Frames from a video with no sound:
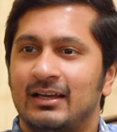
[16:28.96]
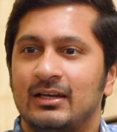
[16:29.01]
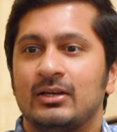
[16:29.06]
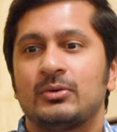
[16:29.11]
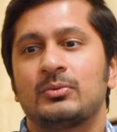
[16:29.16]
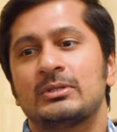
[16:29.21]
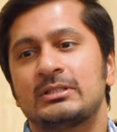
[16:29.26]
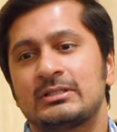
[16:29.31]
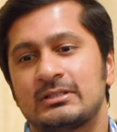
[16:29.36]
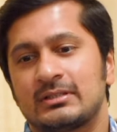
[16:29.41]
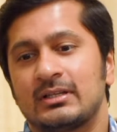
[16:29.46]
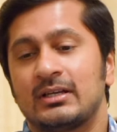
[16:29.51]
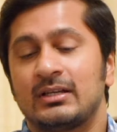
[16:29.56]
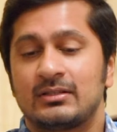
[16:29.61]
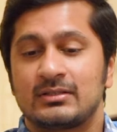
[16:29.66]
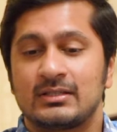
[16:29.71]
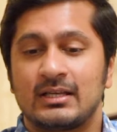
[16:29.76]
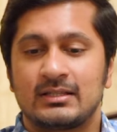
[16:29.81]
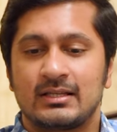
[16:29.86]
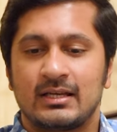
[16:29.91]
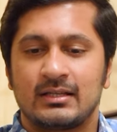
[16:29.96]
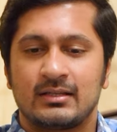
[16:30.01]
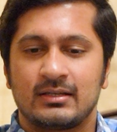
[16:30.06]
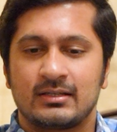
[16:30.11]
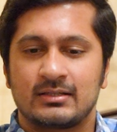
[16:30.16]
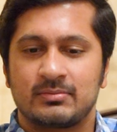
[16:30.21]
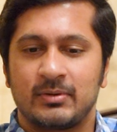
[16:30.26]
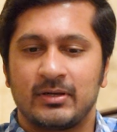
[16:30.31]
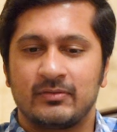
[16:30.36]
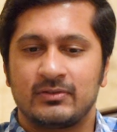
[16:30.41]
And I think
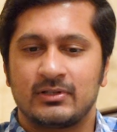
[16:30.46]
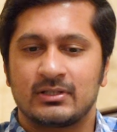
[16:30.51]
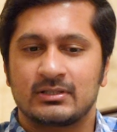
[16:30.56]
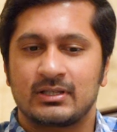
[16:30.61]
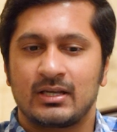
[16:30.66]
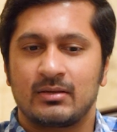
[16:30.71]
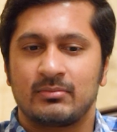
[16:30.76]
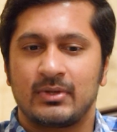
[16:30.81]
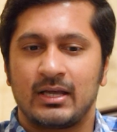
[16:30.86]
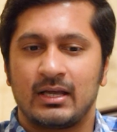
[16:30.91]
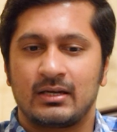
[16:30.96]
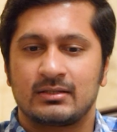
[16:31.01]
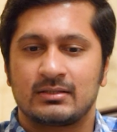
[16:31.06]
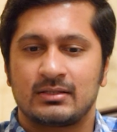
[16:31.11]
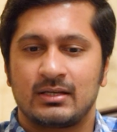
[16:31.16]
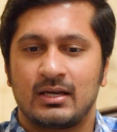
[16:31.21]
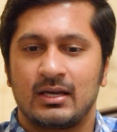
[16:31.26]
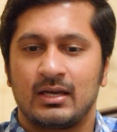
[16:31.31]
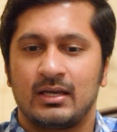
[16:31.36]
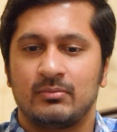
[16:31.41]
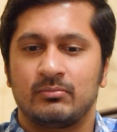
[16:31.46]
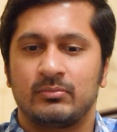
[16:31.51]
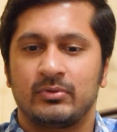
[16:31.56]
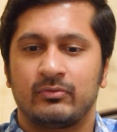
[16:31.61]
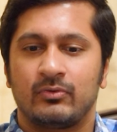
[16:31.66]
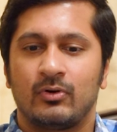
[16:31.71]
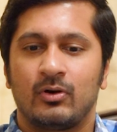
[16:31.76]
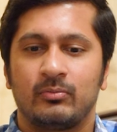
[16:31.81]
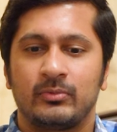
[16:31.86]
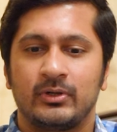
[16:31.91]
it's my first time that I am
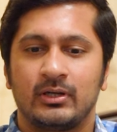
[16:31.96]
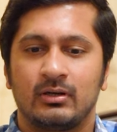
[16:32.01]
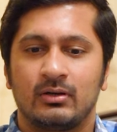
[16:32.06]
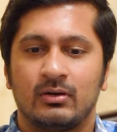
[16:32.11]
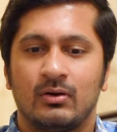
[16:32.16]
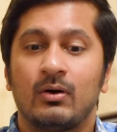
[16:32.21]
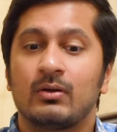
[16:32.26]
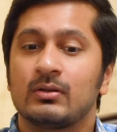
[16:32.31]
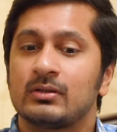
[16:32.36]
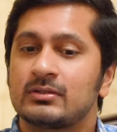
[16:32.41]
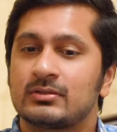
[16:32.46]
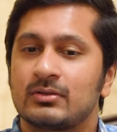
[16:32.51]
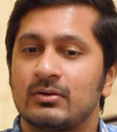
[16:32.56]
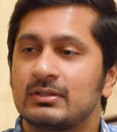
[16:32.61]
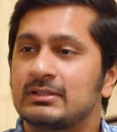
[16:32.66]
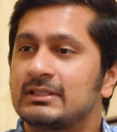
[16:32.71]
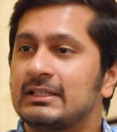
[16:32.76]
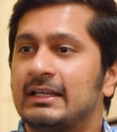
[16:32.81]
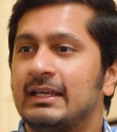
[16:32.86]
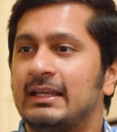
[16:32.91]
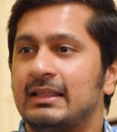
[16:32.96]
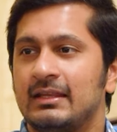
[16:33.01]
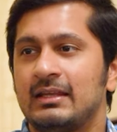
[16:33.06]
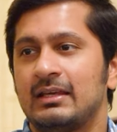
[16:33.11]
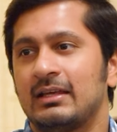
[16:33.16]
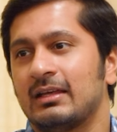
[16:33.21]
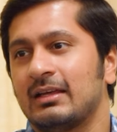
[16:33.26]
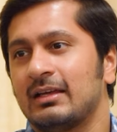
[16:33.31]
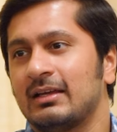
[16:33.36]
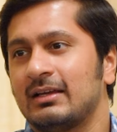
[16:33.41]
performing all the songs in
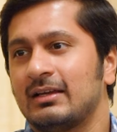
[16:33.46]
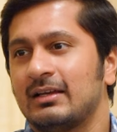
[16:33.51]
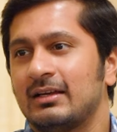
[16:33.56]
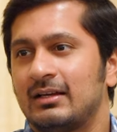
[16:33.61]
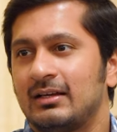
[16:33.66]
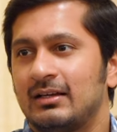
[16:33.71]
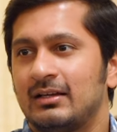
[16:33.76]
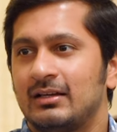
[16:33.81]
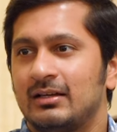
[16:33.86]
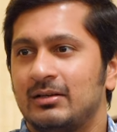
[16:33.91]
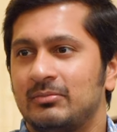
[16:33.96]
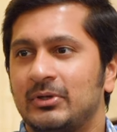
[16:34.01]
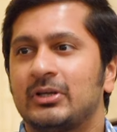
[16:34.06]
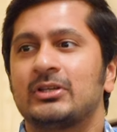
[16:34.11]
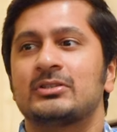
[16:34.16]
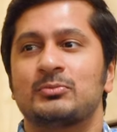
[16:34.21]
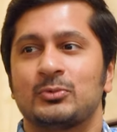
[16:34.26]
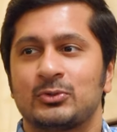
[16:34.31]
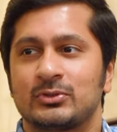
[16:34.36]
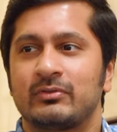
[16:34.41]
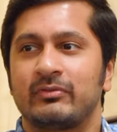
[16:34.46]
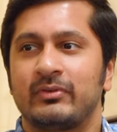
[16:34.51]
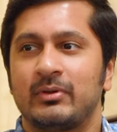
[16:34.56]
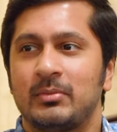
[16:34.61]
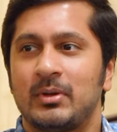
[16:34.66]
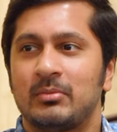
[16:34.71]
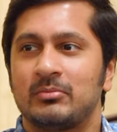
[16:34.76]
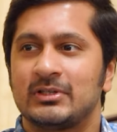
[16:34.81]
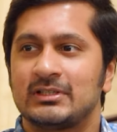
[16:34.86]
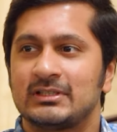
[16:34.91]
Hindi because most of their
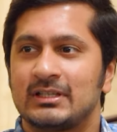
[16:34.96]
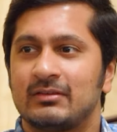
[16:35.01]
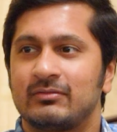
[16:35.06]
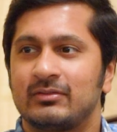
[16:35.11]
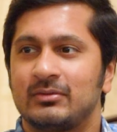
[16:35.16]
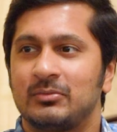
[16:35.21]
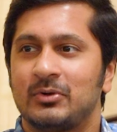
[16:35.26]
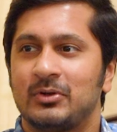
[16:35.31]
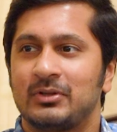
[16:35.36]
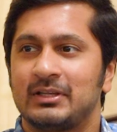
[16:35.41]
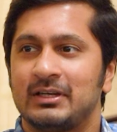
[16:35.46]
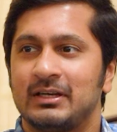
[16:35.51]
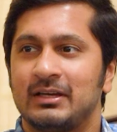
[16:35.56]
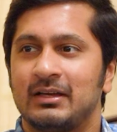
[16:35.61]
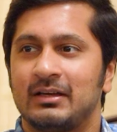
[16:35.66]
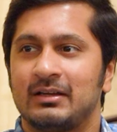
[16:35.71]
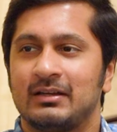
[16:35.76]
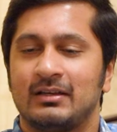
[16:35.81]
members are from North India.